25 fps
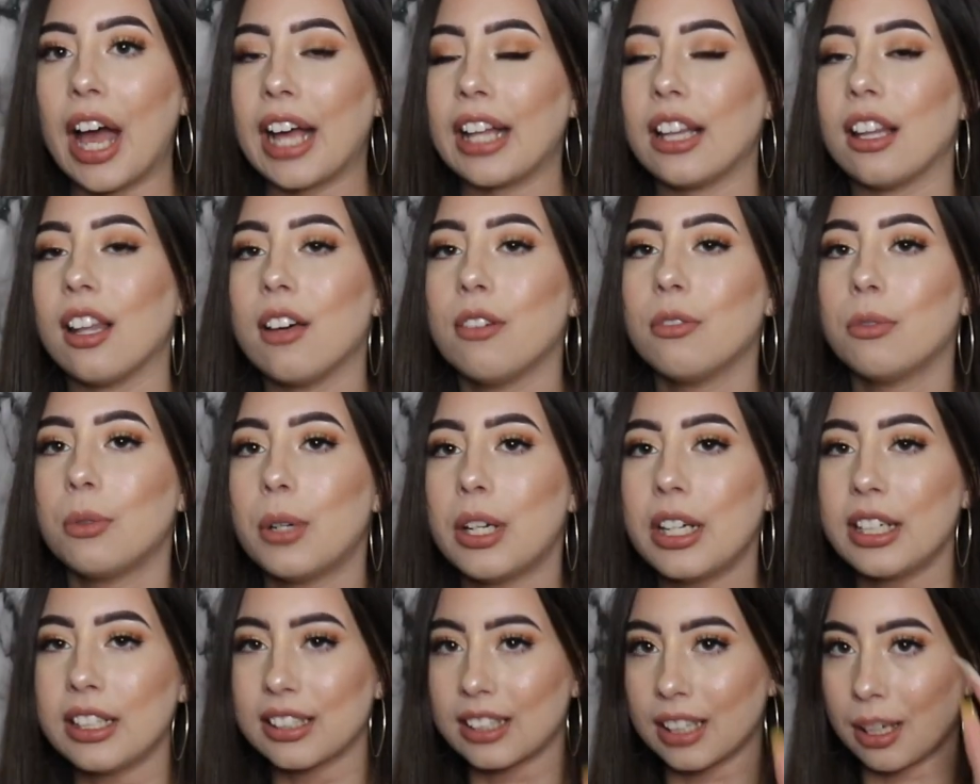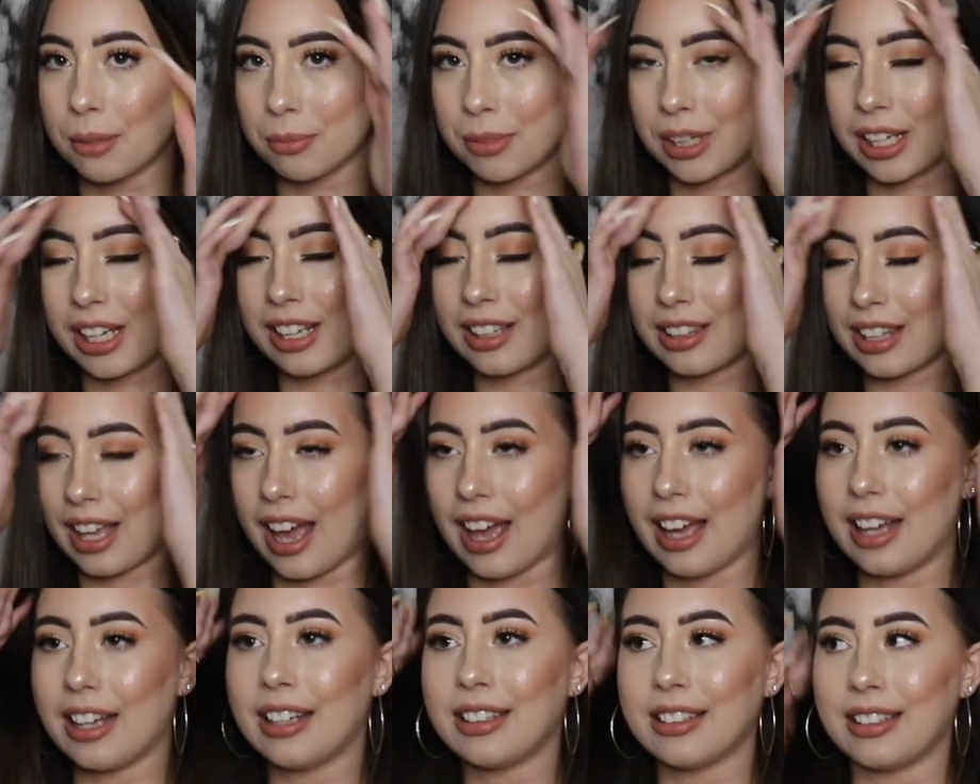I love when something
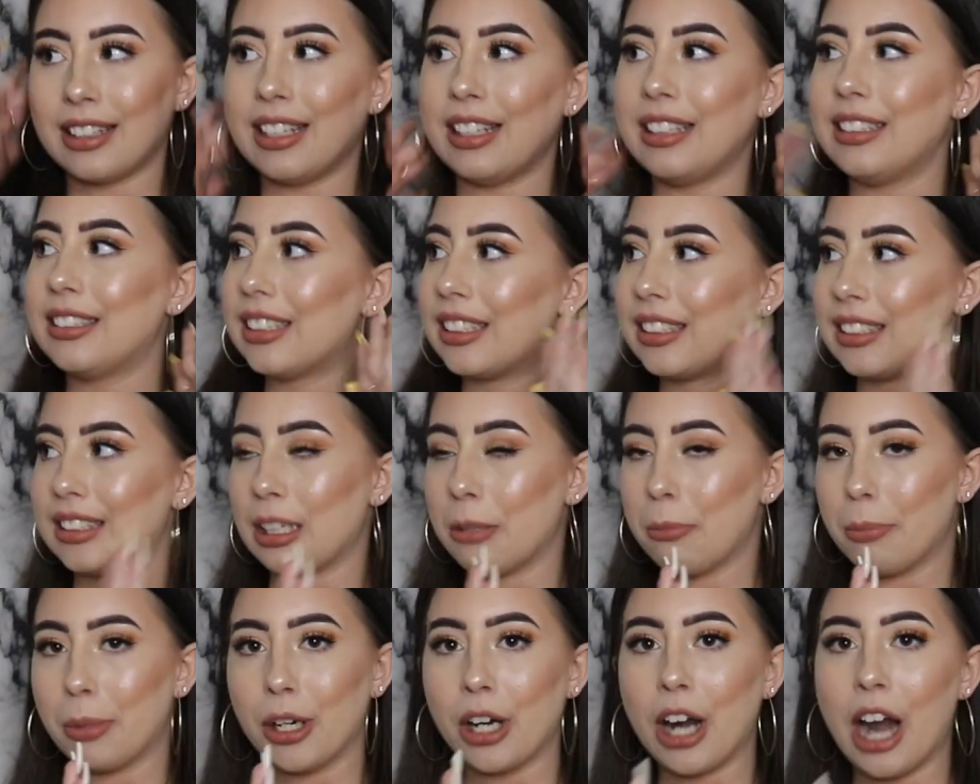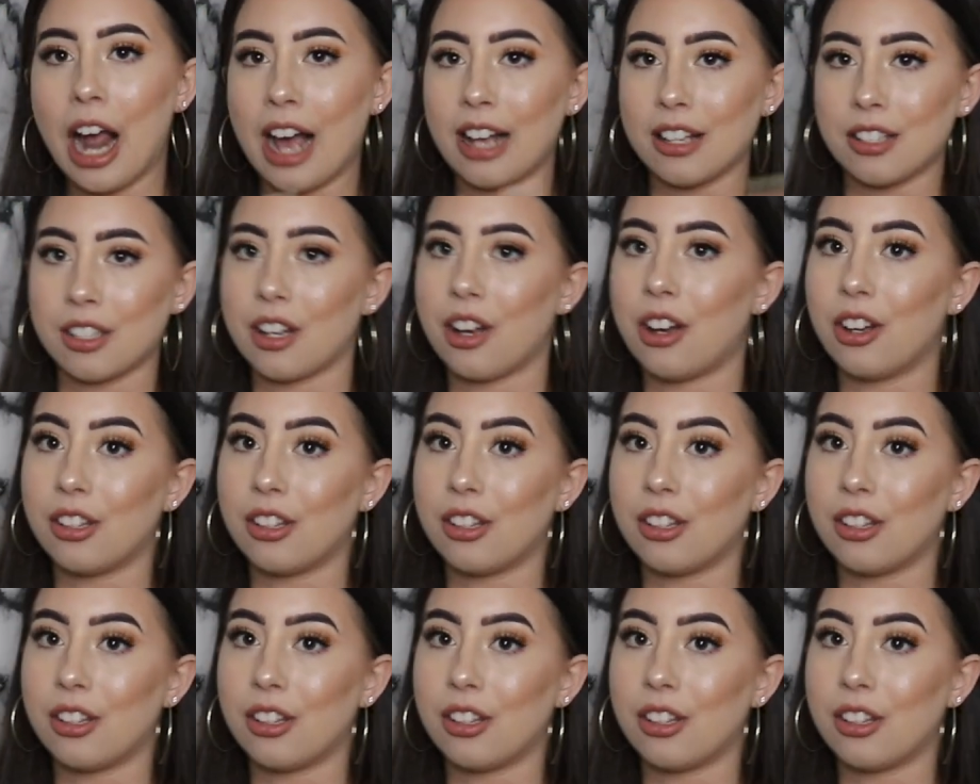that needs a zipper has it